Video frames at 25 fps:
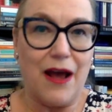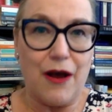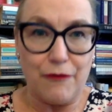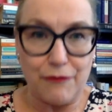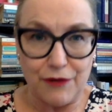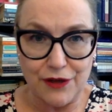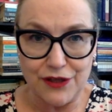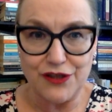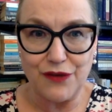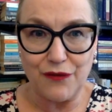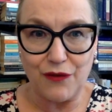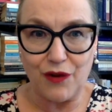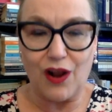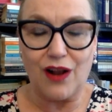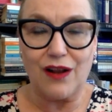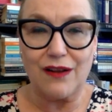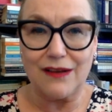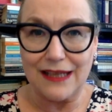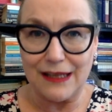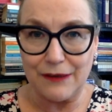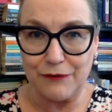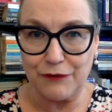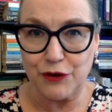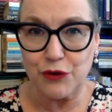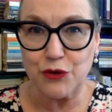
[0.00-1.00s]
First of all,
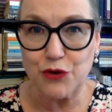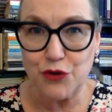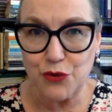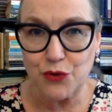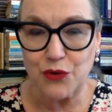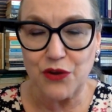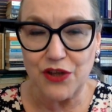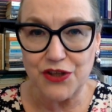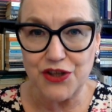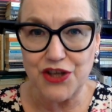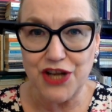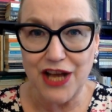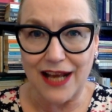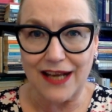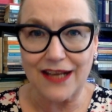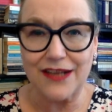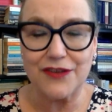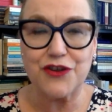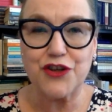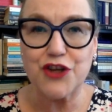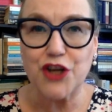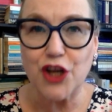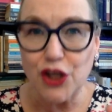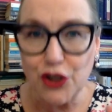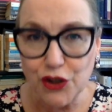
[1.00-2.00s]
if you do the
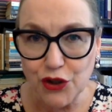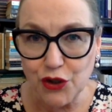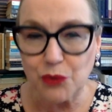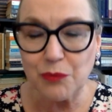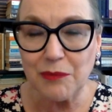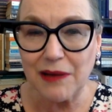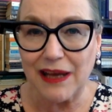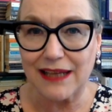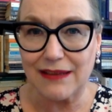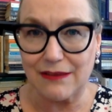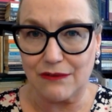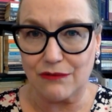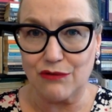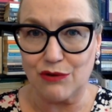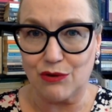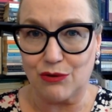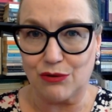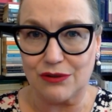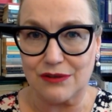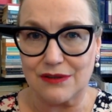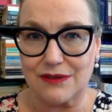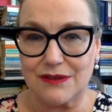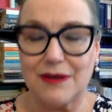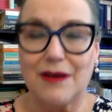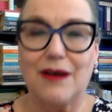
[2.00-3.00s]
challenge, you make the
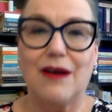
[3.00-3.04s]
rules.